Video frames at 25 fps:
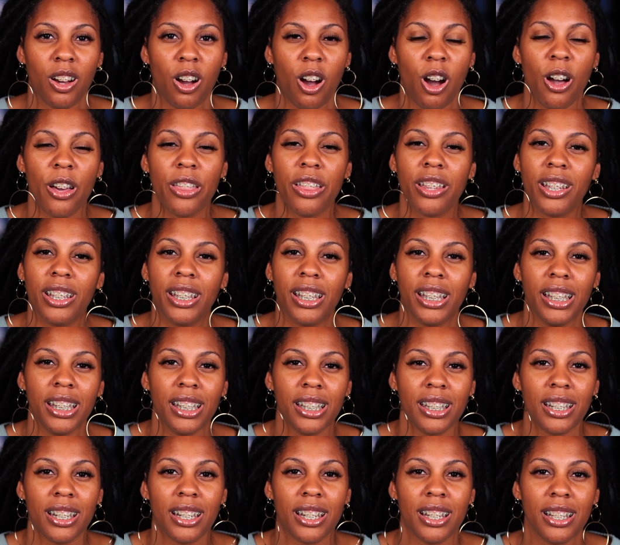All the
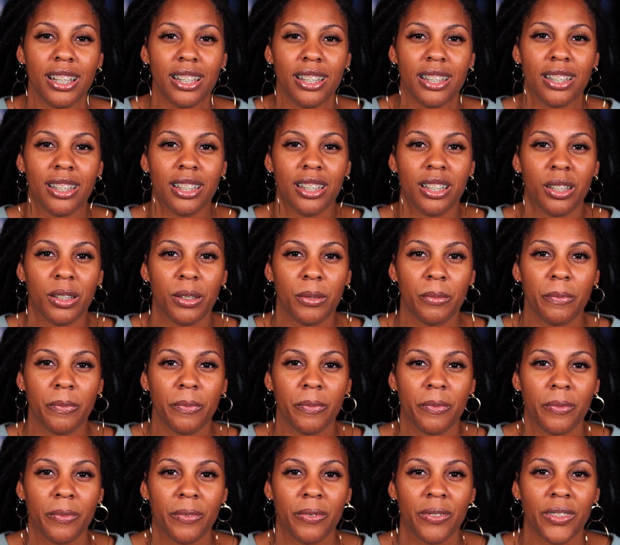goodness.
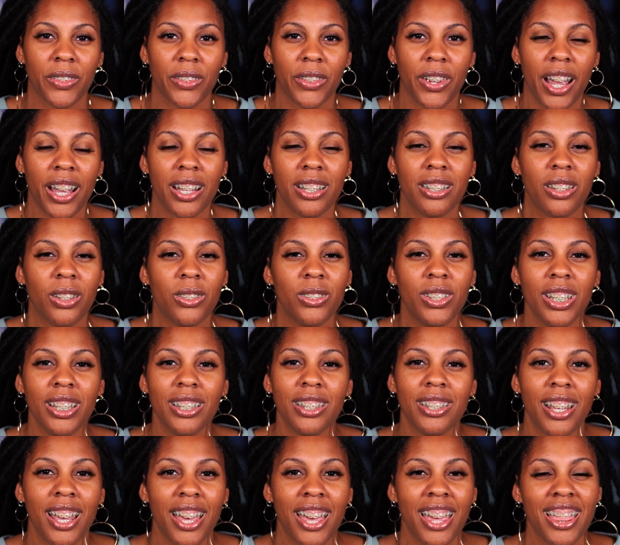All right, so
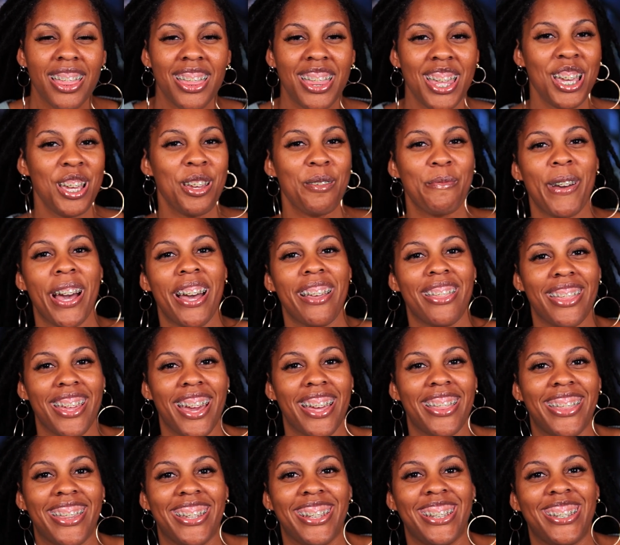just think about
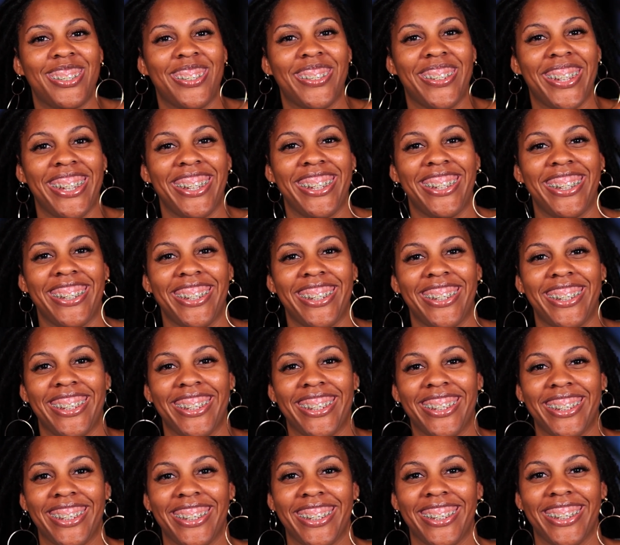that this week.
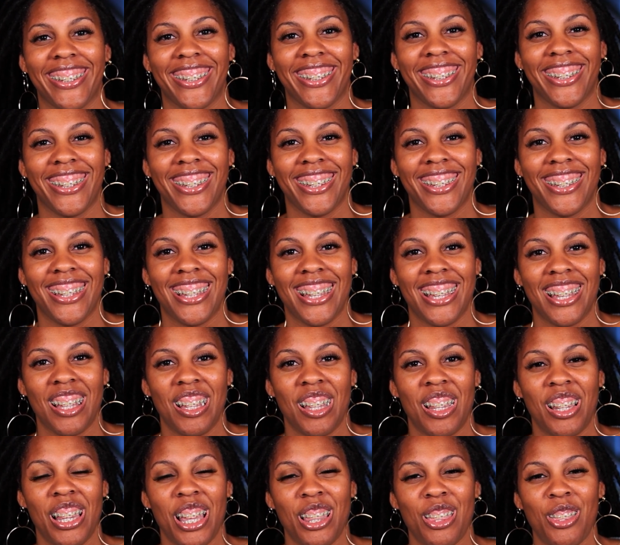
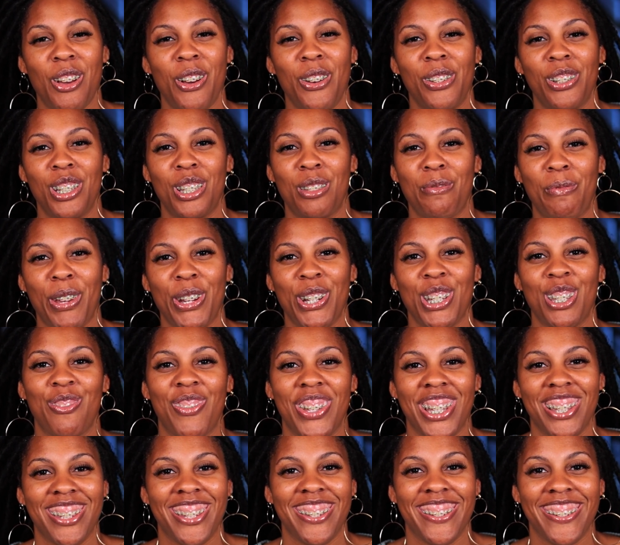Let the Holy Spirit
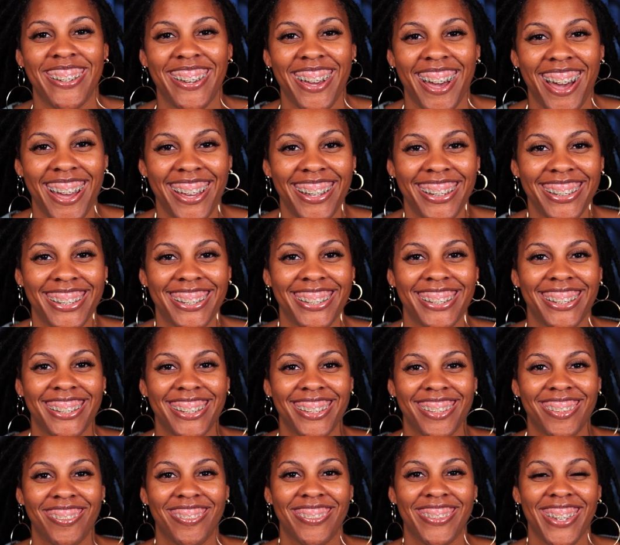speak to you guys.
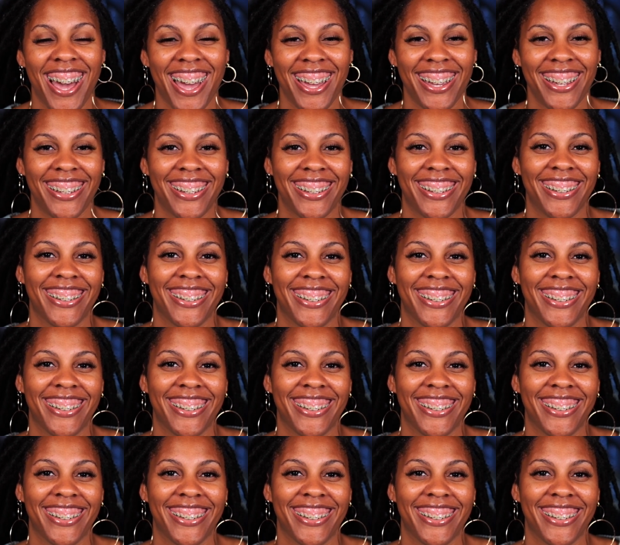Bye.